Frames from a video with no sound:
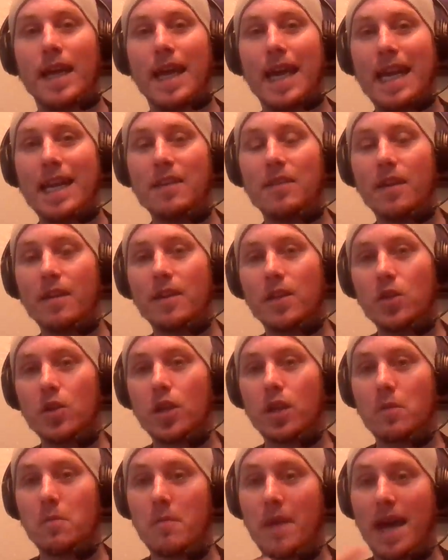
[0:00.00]
Anything that you
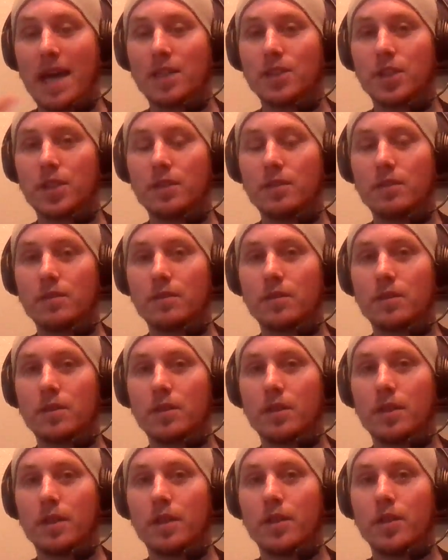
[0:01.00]
can imagine,
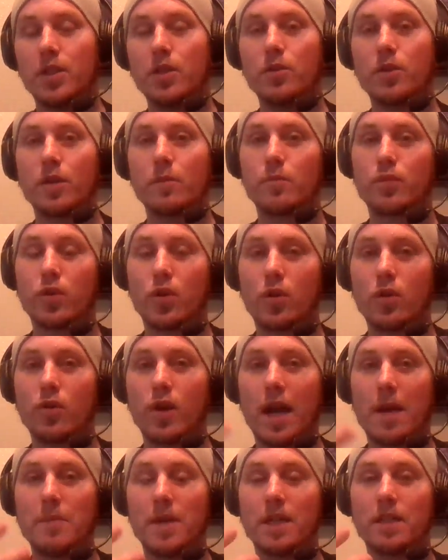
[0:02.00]
you can
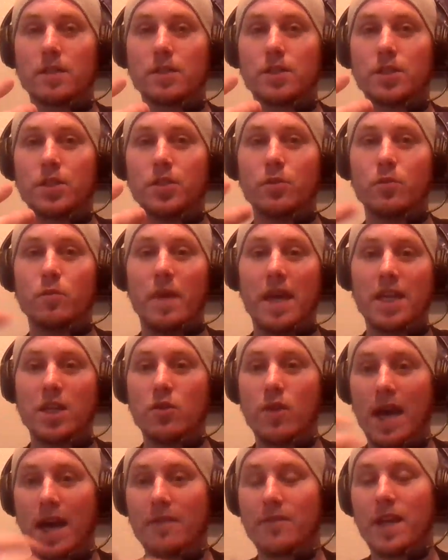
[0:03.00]
program it to make
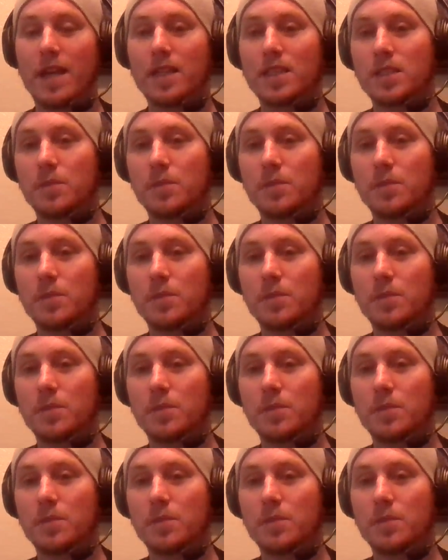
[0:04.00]
you have that